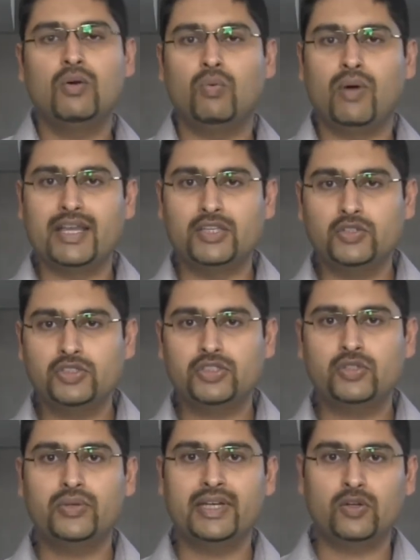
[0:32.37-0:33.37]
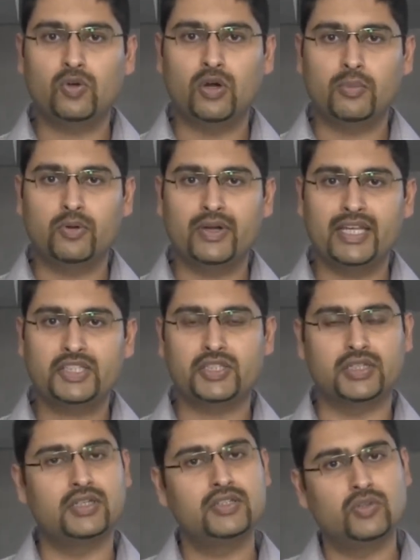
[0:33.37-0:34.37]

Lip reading: why you should create a corporation